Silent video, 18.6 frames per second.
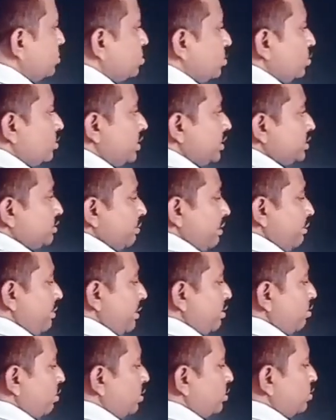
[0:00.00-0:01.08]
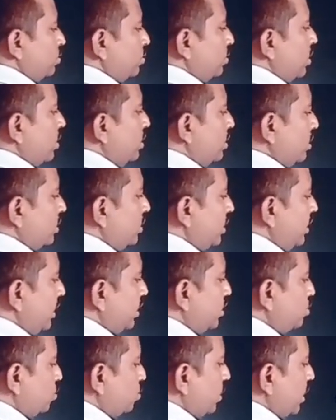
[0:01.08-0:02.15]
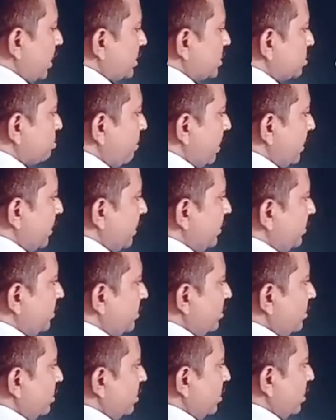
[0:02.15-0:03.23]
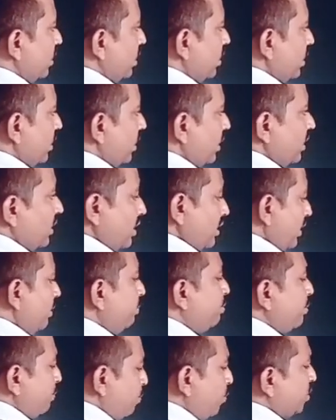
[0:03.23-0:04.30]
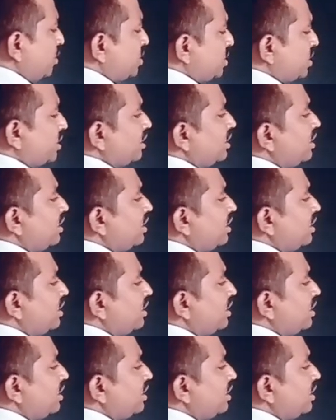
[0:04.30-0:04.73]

So this will be equal to d2x by if you put